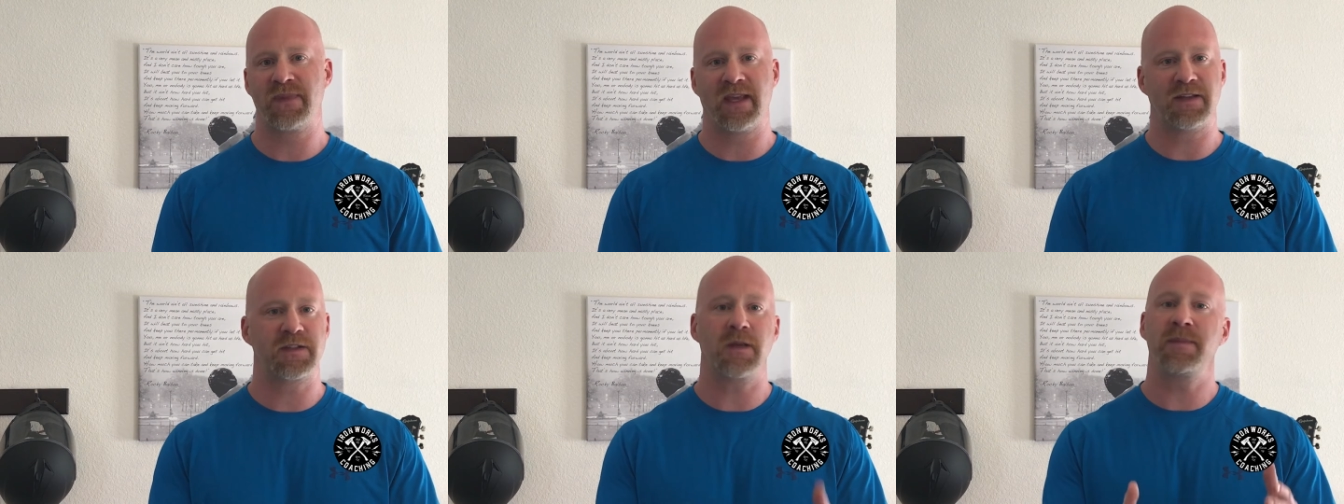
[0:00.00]

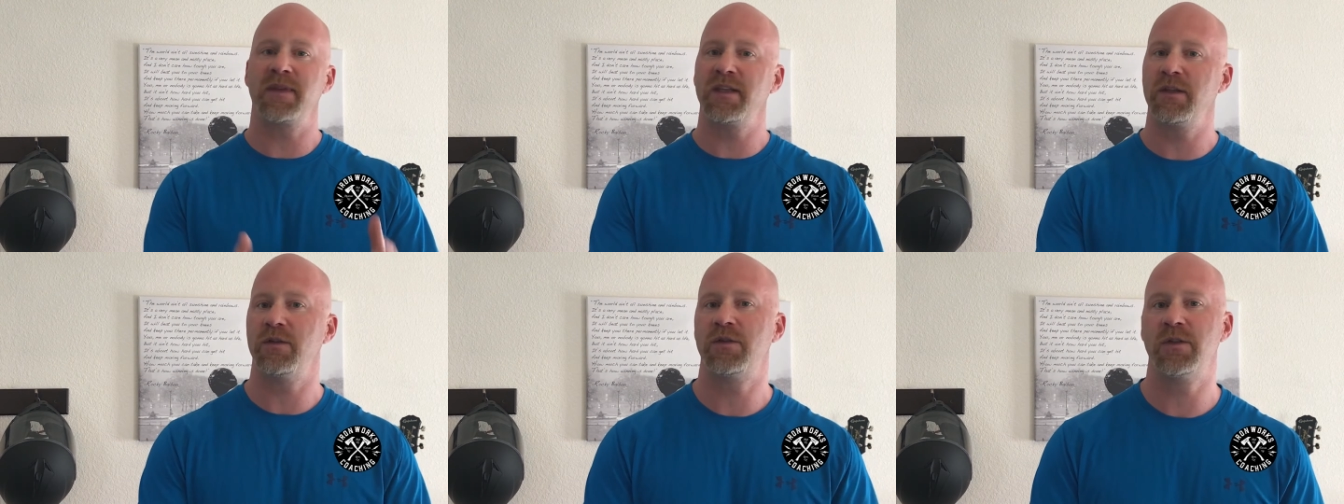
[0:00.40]
It's
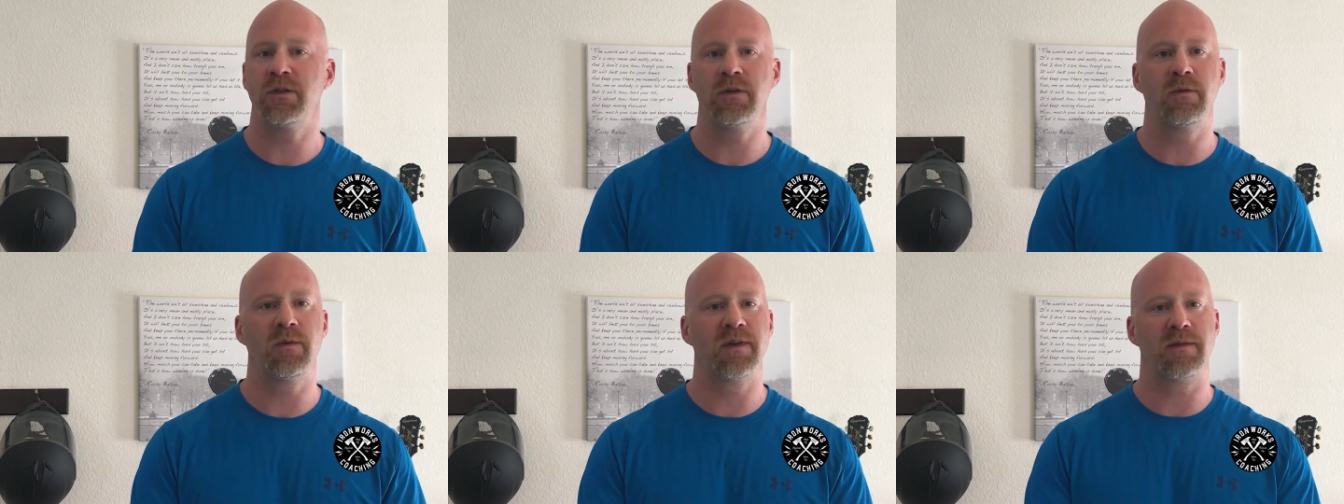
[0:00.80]
something you
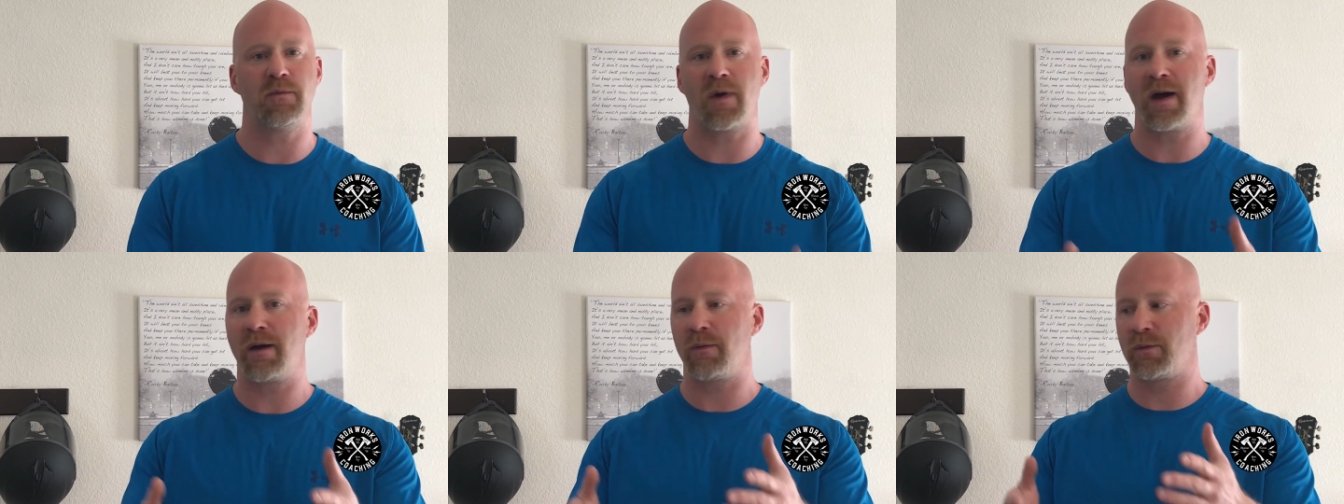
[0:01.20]
do
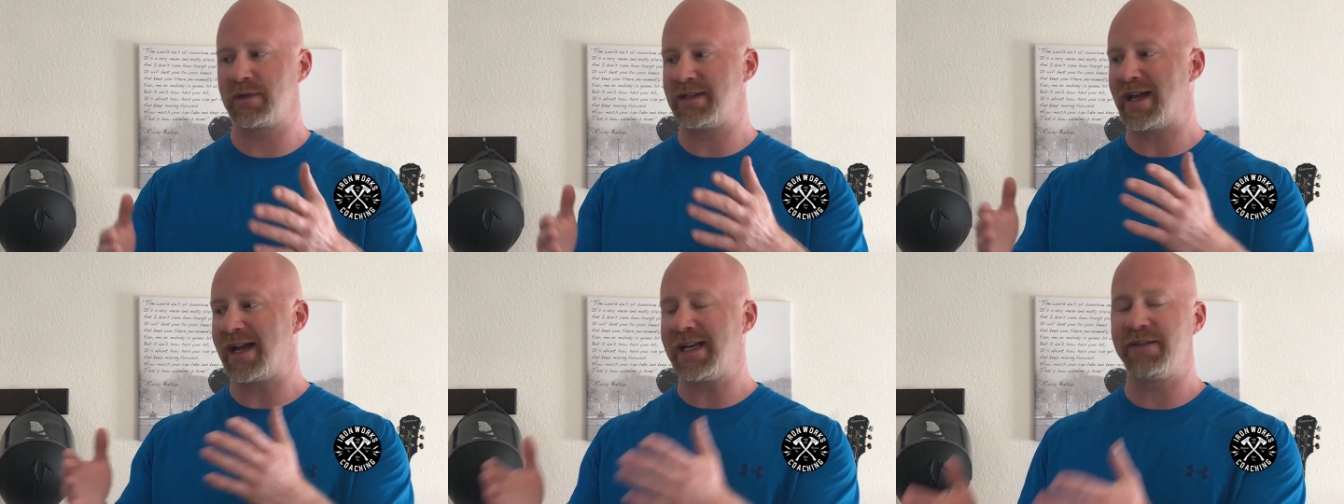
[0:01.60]
without
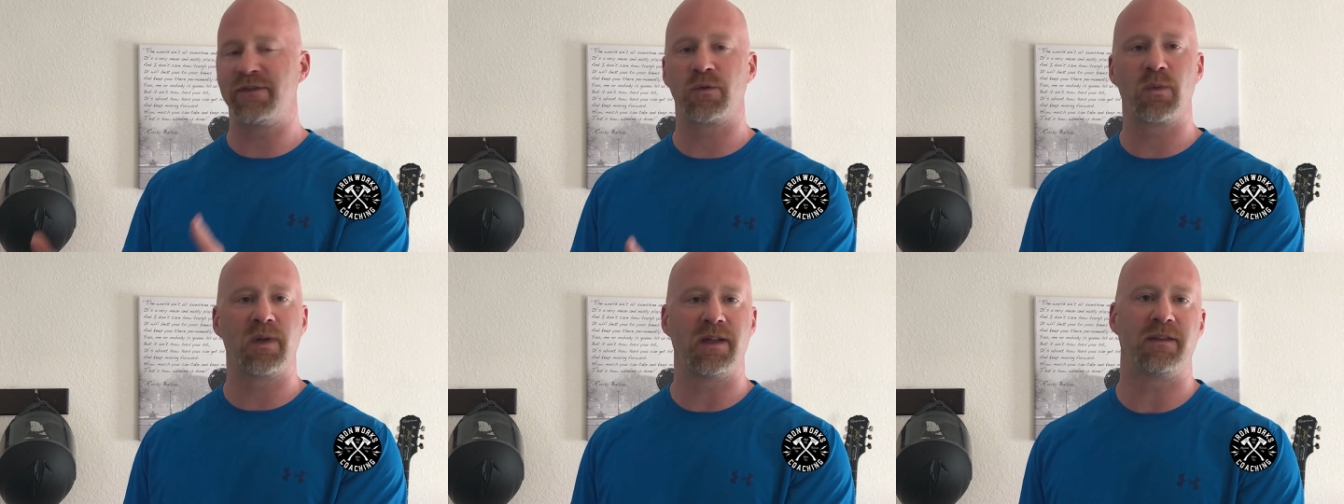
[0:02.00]
not
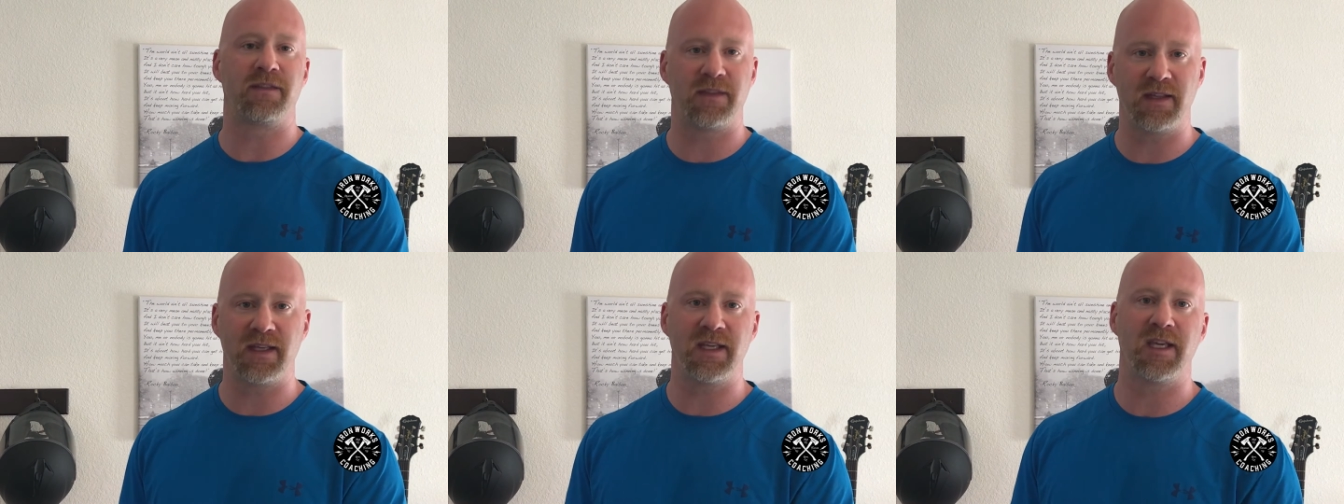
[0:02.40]
even really
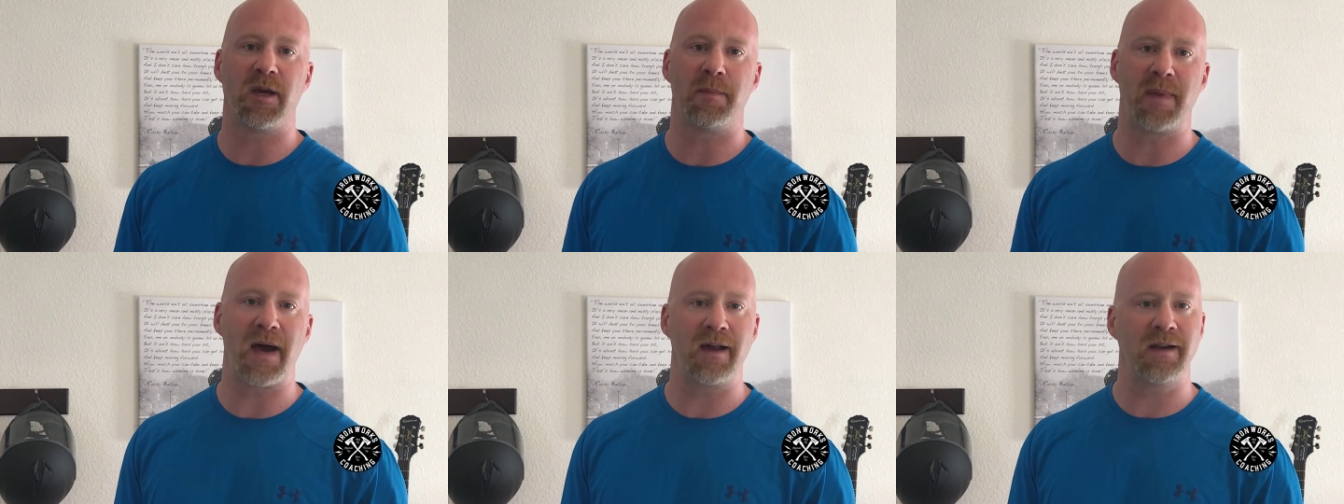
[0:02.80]
thinking
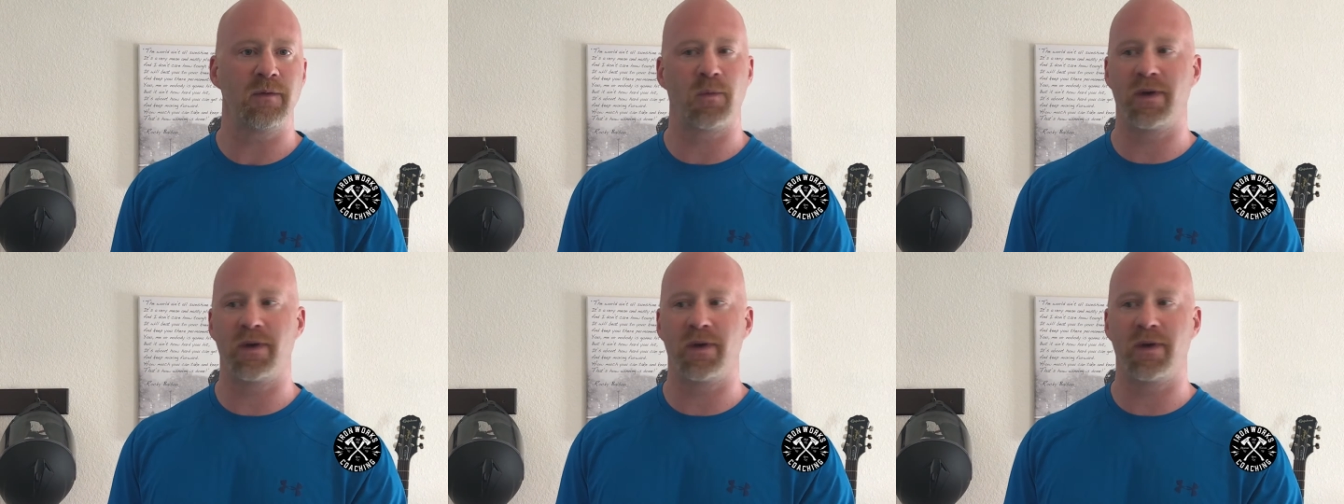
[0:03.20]
about it,